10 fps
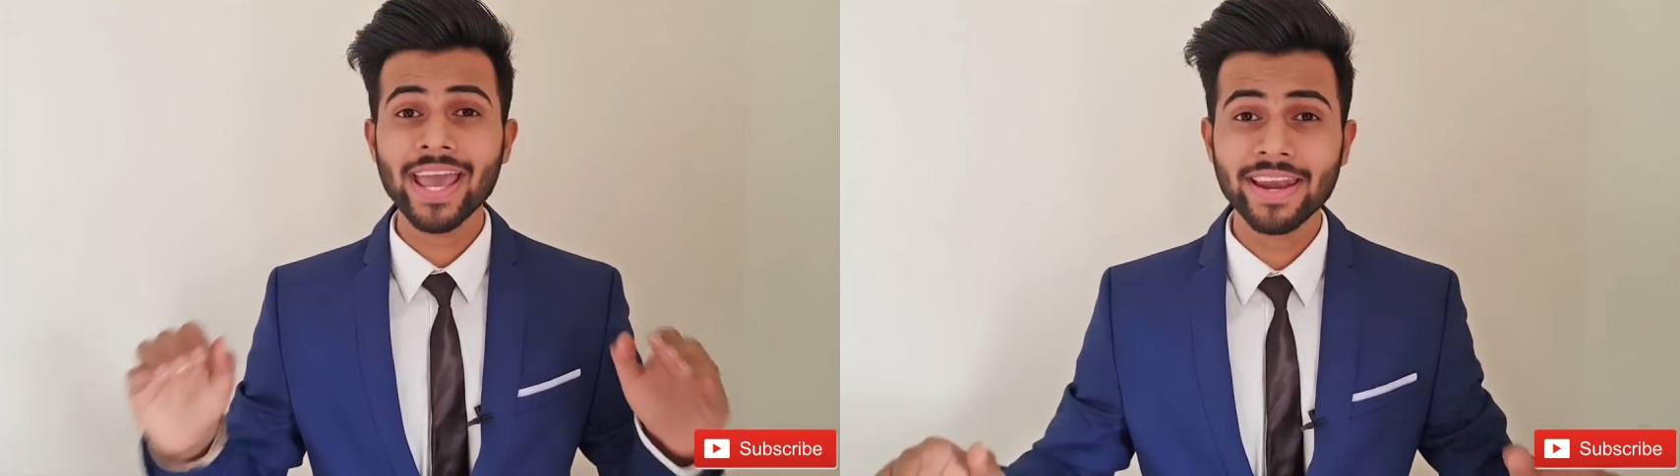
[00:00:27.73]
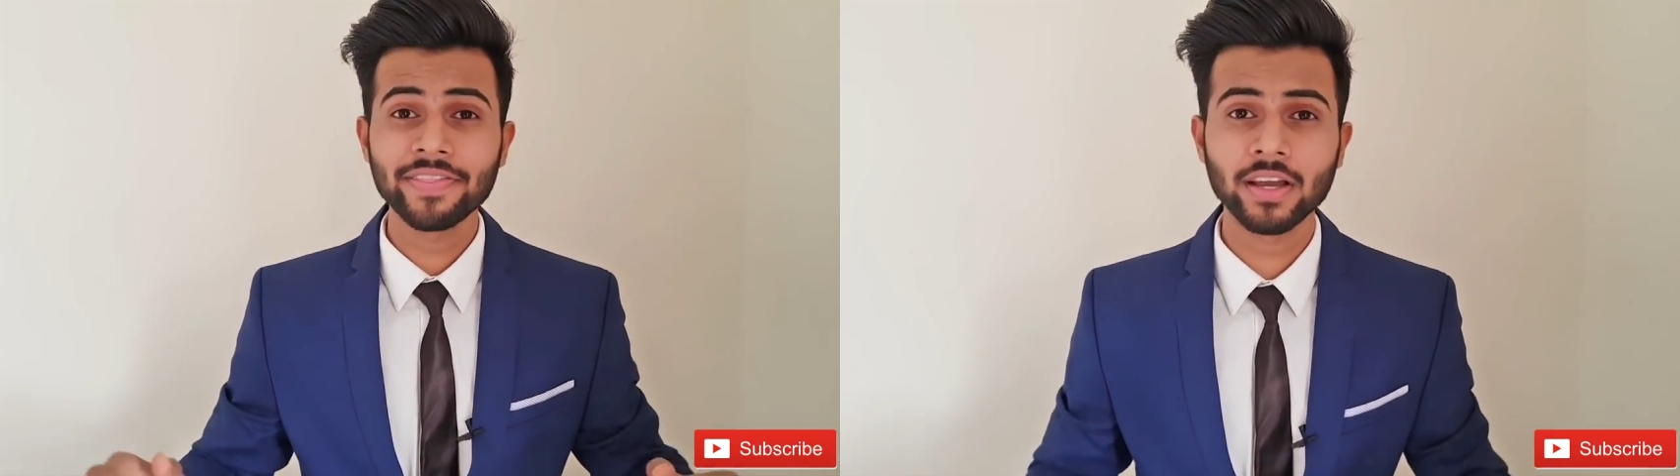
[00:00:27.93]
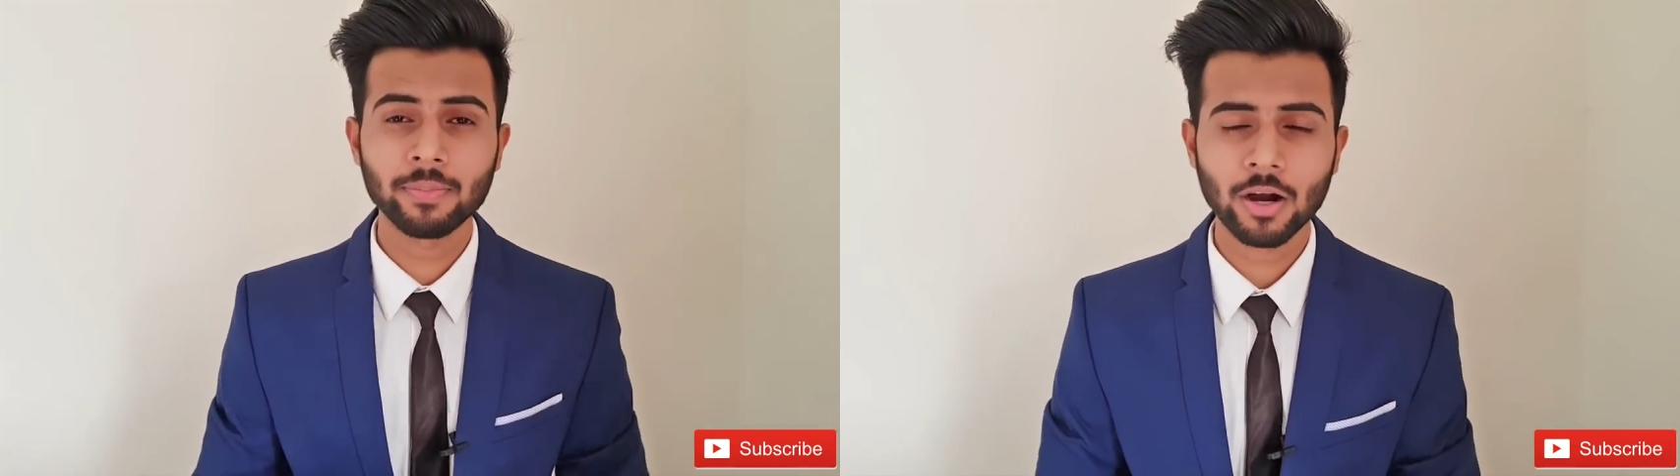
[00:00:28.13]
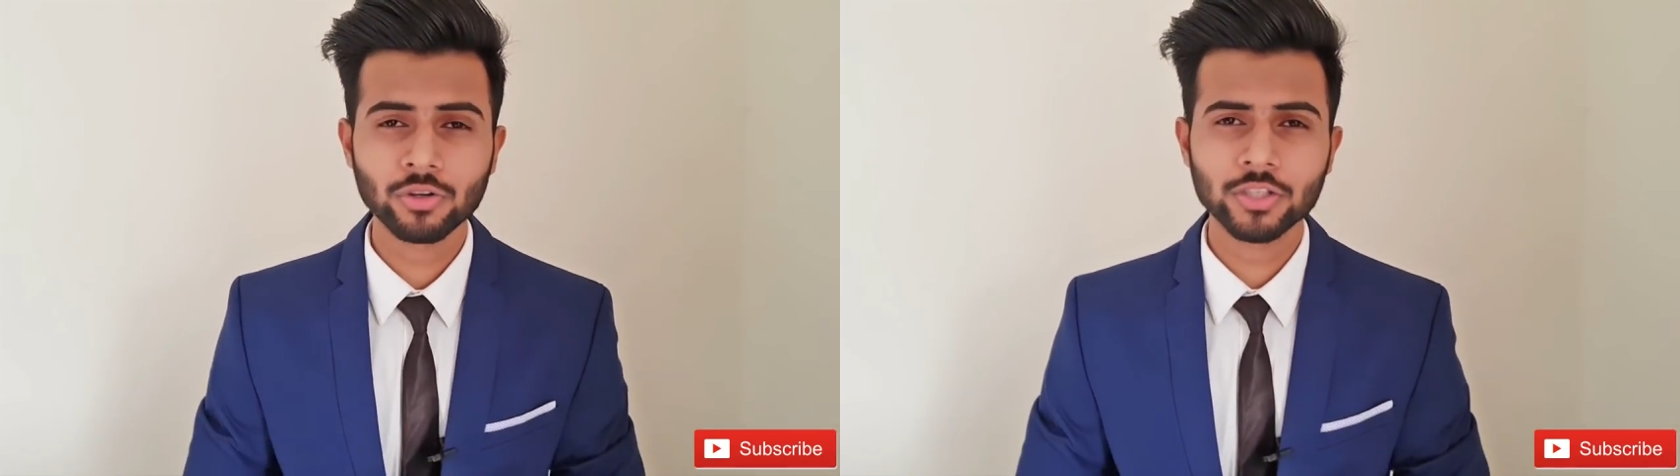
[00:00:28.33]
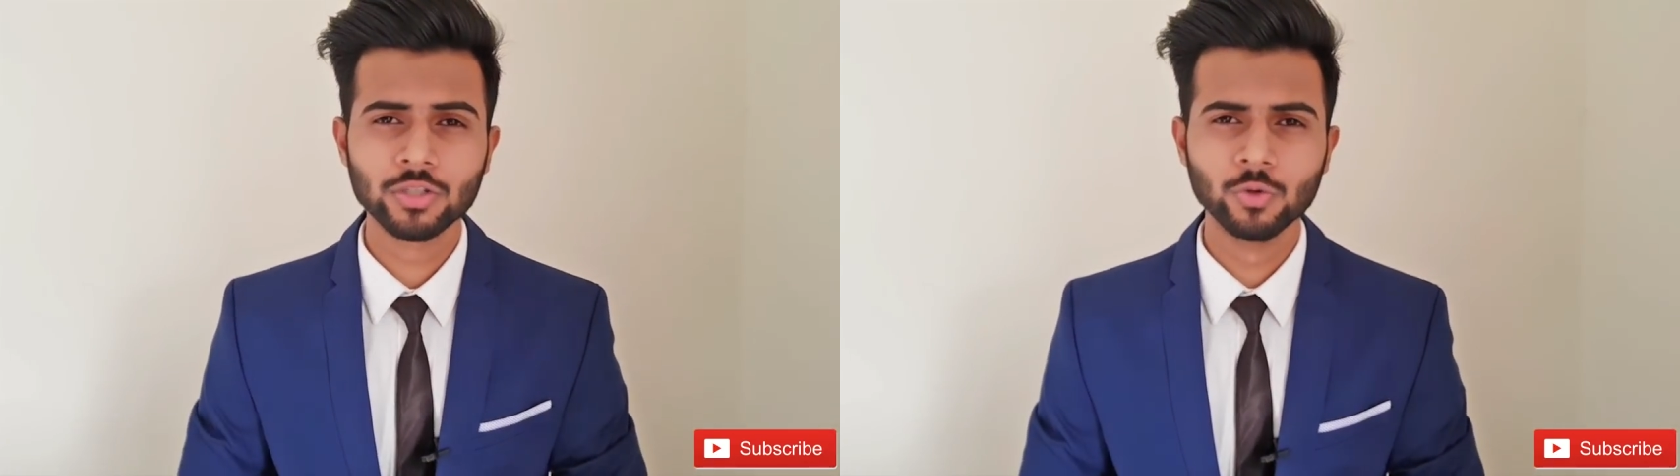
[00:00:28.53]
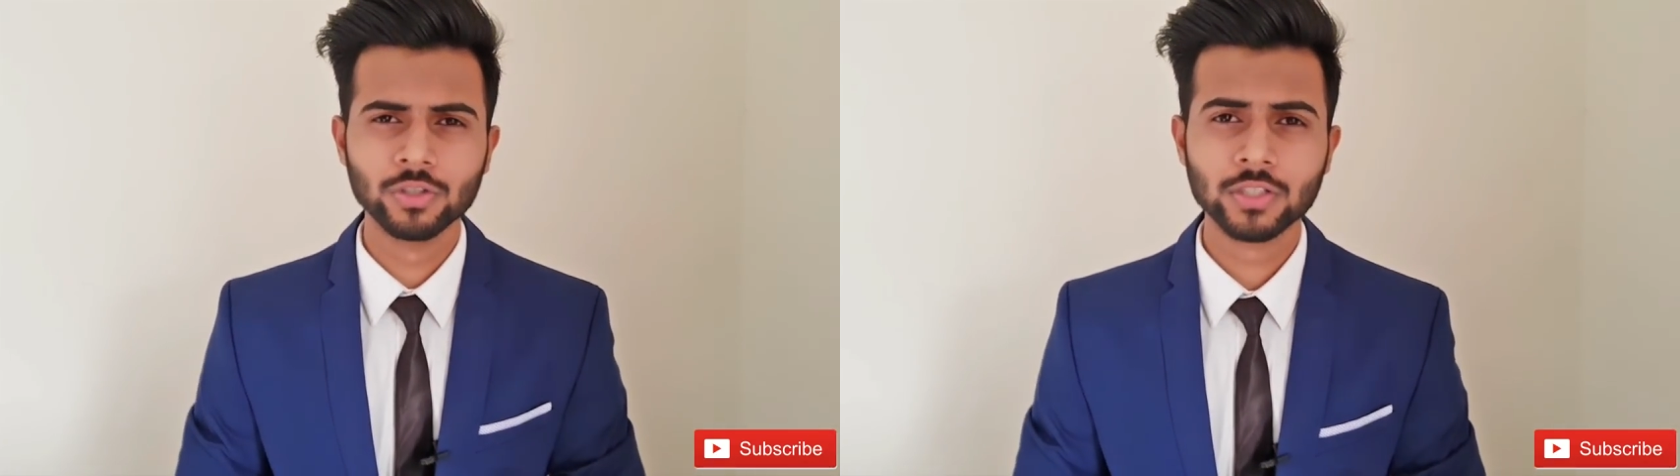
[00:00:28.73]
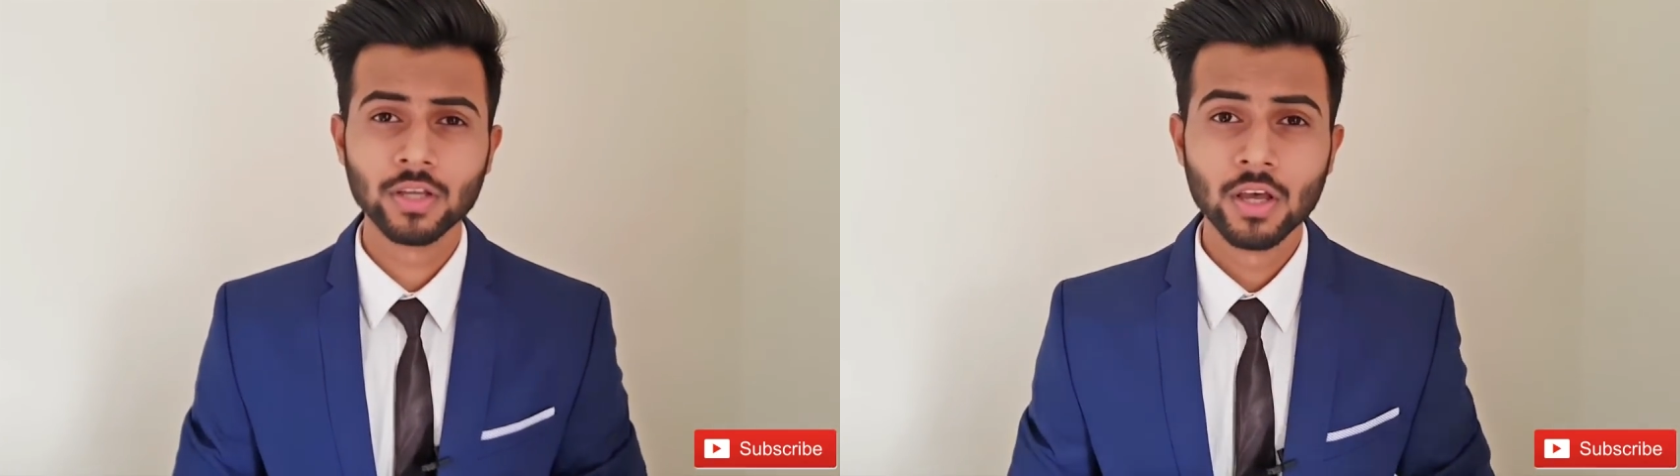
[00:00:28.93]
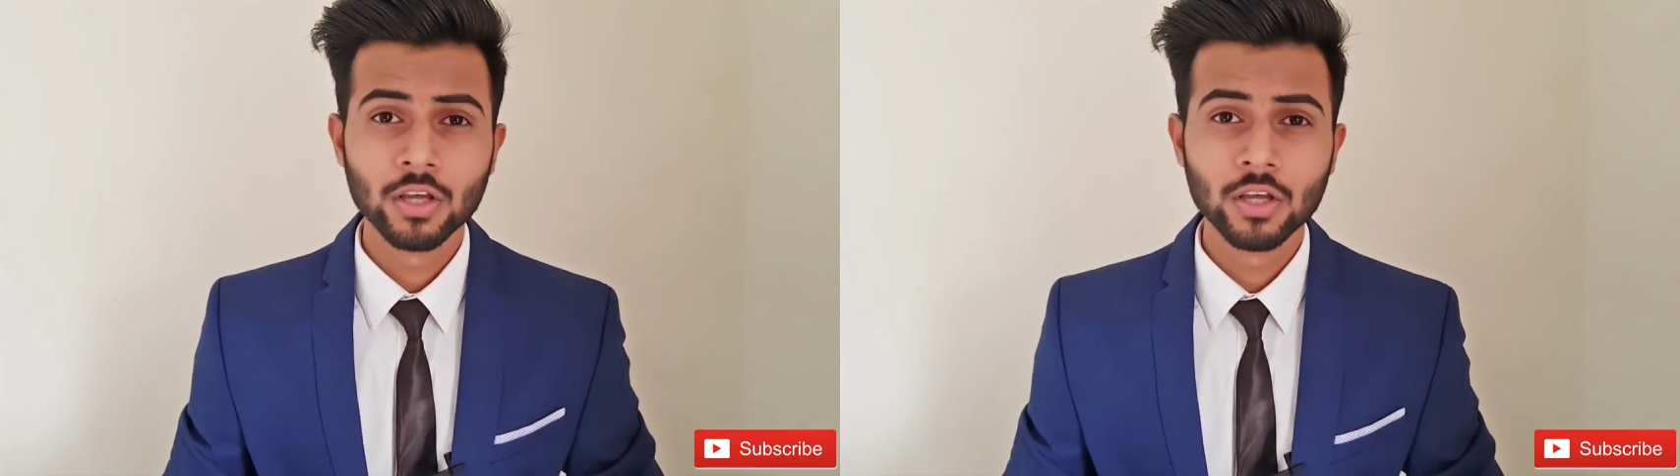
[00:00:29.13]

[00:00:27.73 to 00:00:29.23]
anything about the suits.